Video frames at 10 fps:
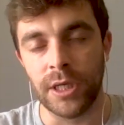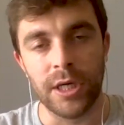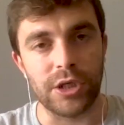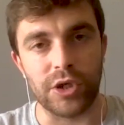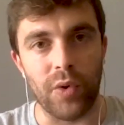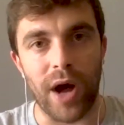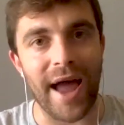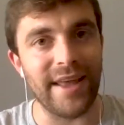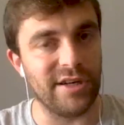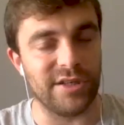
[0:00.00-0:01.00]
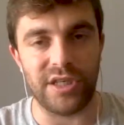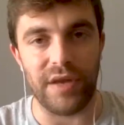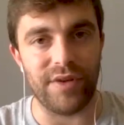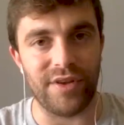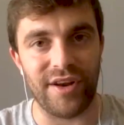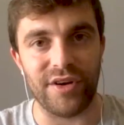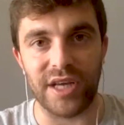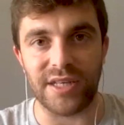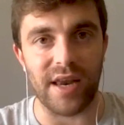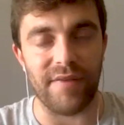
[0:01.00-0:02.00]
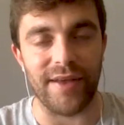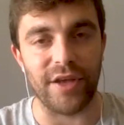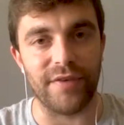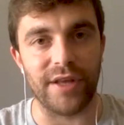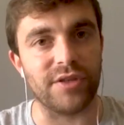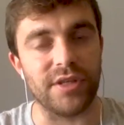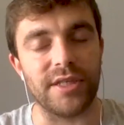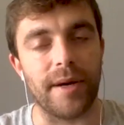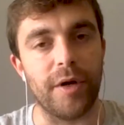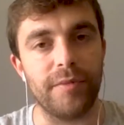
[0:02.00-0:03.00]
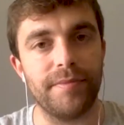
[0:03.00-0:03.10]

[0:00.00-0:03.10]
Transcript: So I don't see Federico Chiesa leaving Juventus this summer.